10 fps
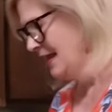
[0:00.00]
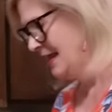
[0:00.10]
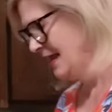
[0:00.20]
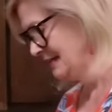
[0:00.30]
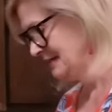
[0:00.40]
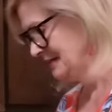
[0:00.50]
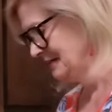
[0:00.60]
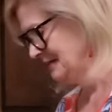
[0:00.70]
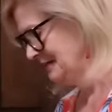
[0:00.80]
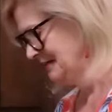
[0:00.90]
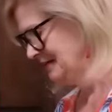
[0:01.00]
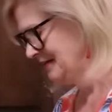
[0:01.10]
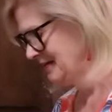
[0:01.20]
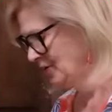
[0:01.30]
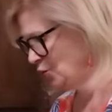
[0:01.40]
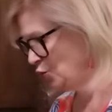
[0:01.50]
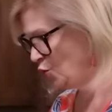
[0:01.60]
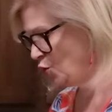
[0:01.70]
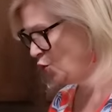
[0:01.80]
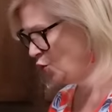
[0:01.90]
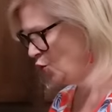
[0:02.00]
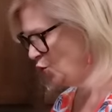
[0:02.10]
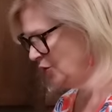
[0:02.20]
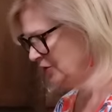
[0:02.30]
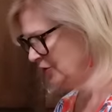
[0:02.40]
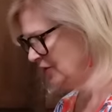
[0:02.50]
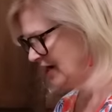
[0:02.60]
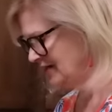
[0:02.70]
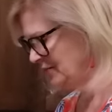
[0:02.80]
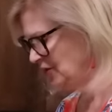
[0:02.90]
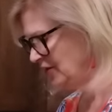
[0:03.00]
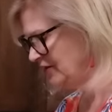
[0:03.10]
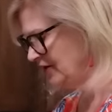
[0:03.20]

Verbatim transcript: yes. It's not gonna be like right away. Ooh, you guys, but look at